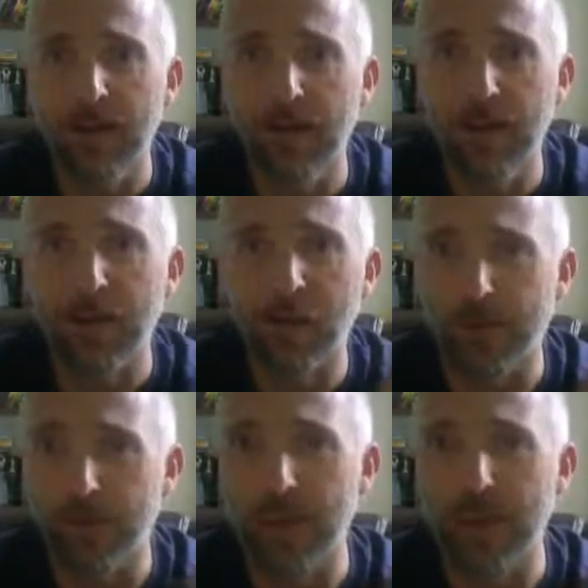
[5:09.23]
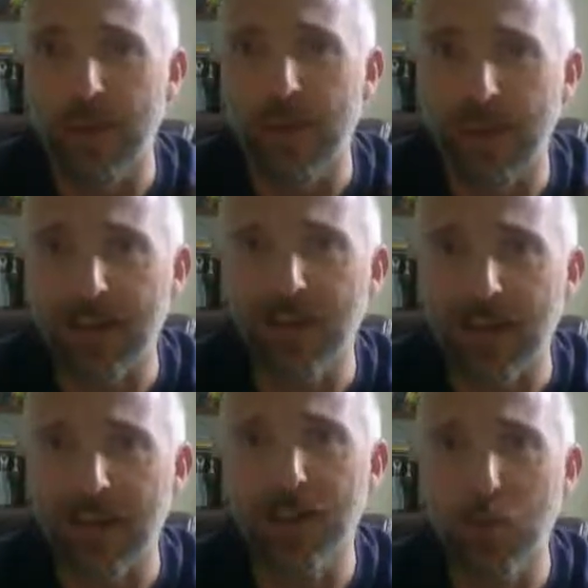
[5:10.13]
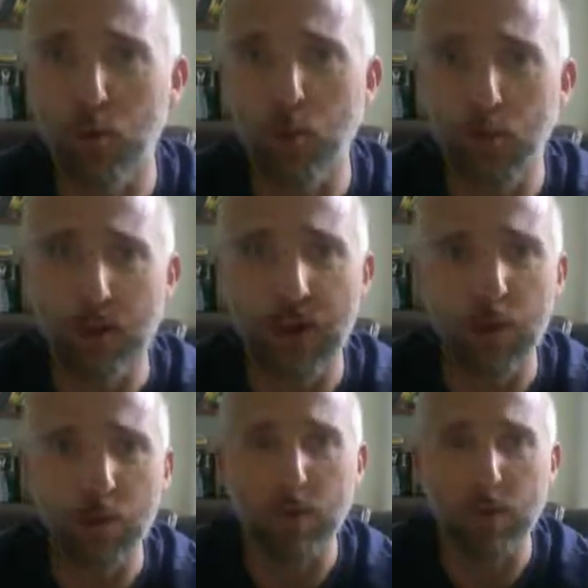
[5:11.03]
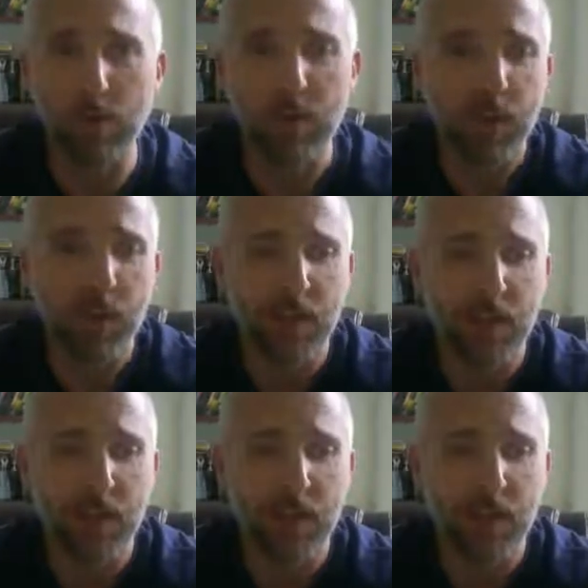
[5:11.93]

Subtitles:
you revert to that high schooler that was,